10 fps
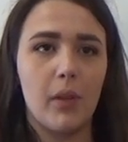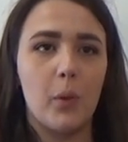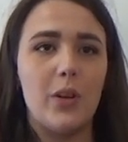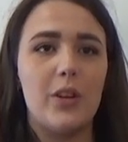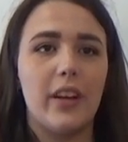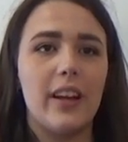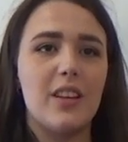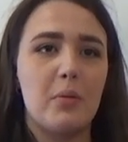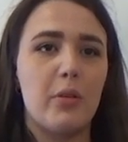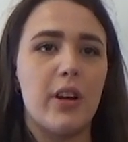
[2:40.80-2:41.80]
We took
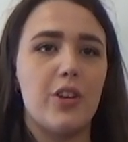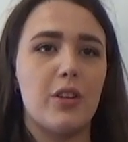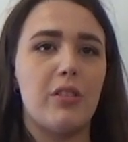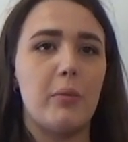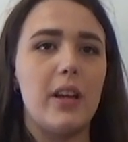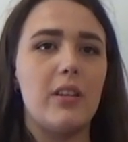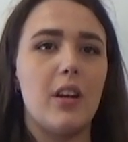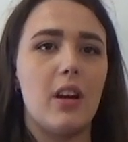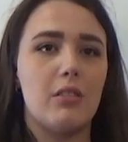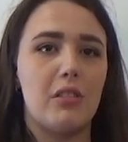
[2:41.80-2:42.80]
inspiration from these
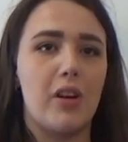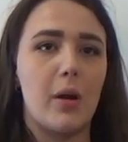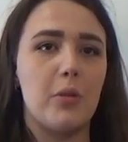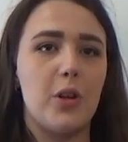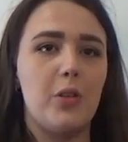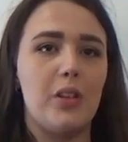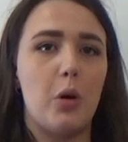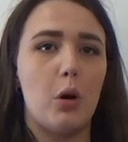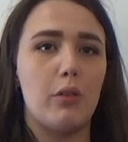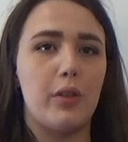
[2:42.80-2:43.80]
nursery rhymes used in
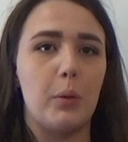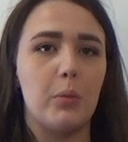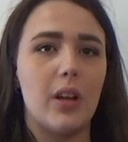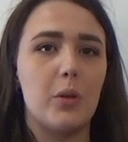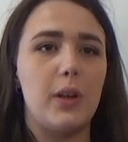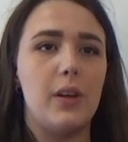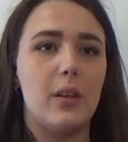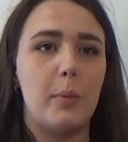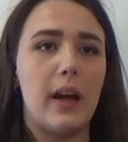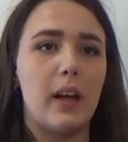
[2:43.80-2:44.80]
horror films, as we used
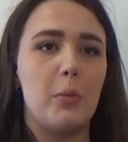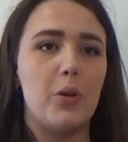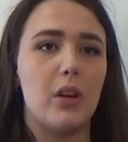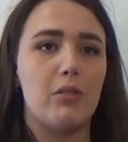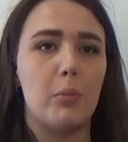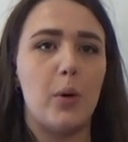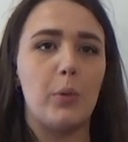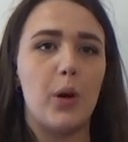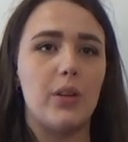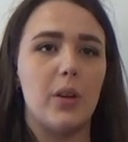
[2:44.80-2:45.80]
the backing music from Pop
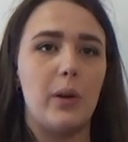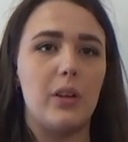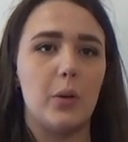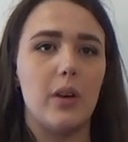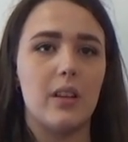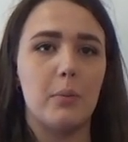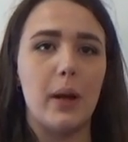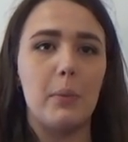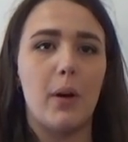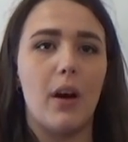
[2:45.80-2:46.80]
Goes the Weasel as the
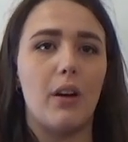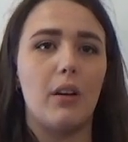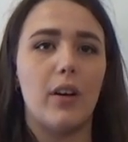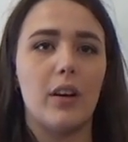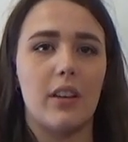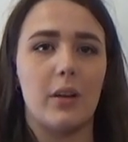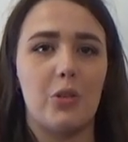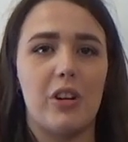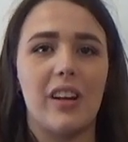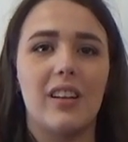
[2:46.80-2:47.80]
main part of our
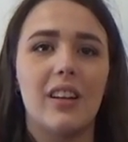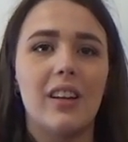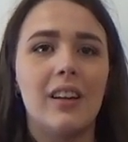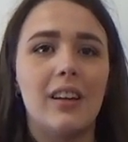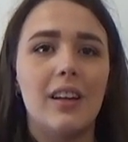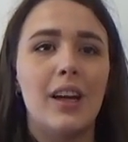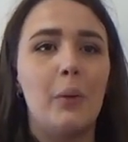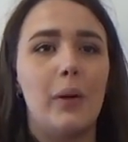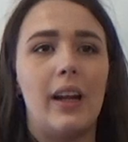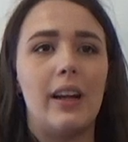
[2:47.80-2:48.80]
soundtrack.
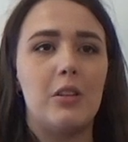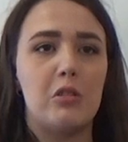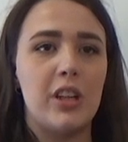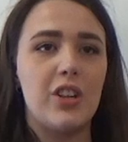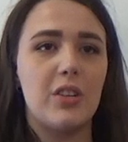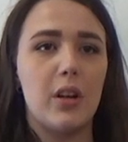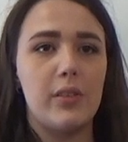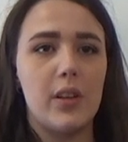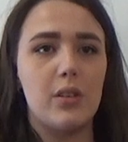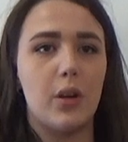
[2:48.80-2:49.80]
We laid screeches
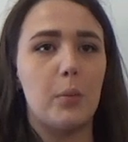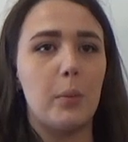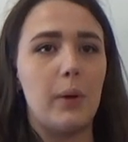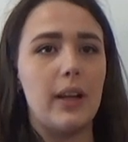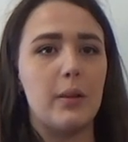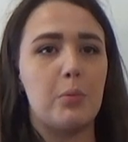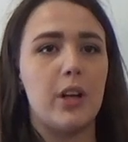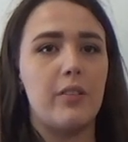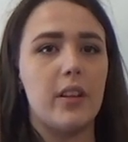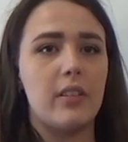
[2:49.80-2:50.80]
over the top and played the
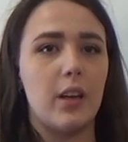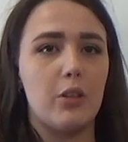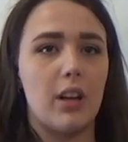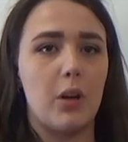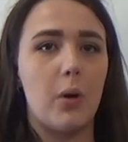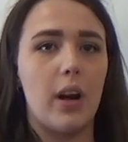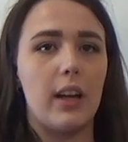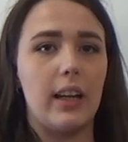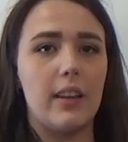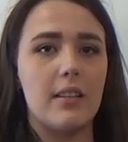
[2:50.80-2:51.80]
previous soundtrack
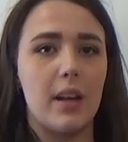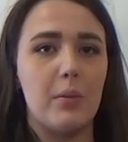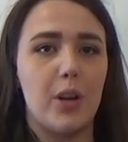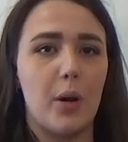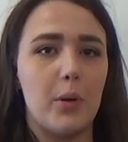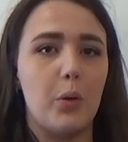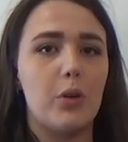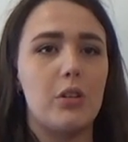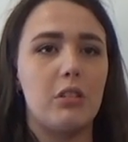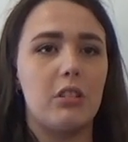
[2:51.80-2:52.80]
quietly at the same time in
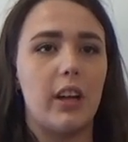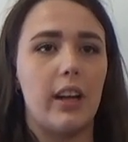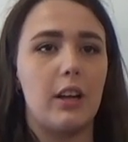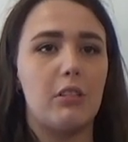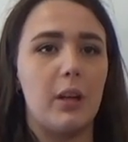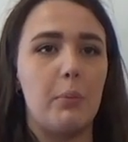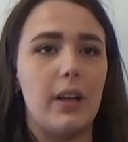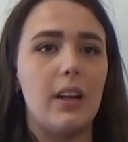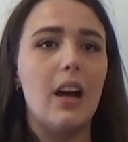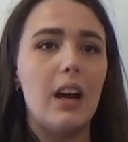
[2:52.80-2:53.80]
order to create a
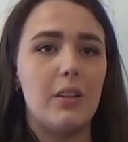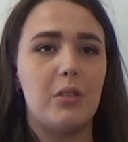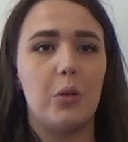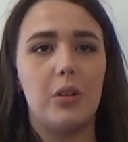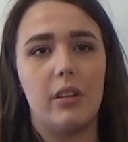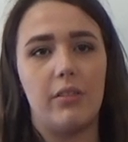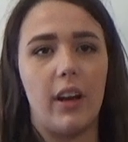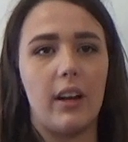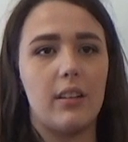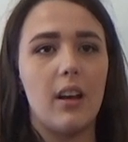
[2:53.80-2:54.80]
creepy, distorted
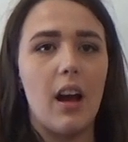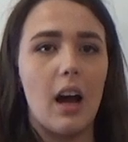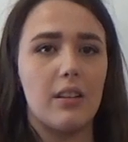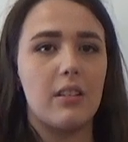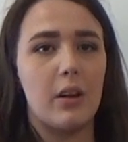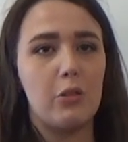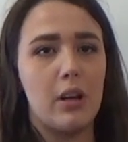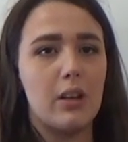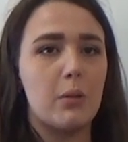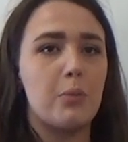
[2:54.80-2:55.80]
effect, as the
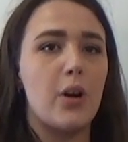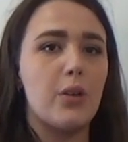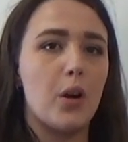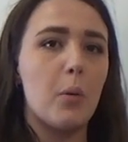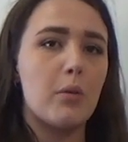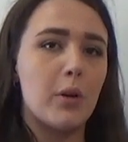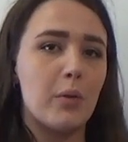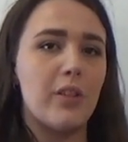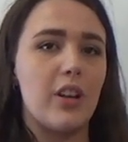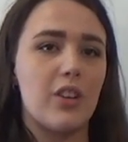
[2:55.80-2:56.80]
soundtrack subverts common
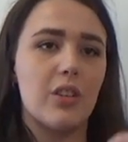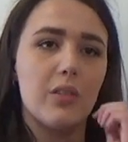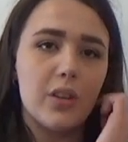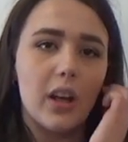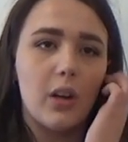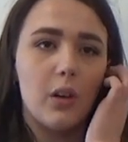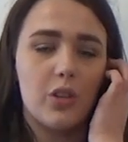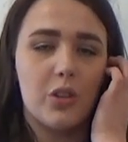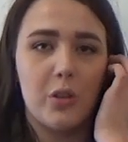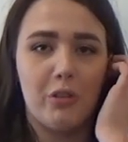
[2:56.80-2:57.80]
conventions of
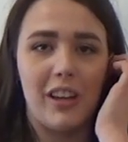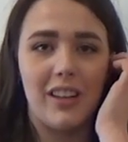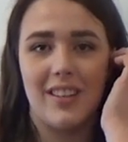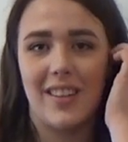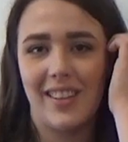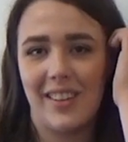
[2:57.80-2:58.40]
psychological thrillers.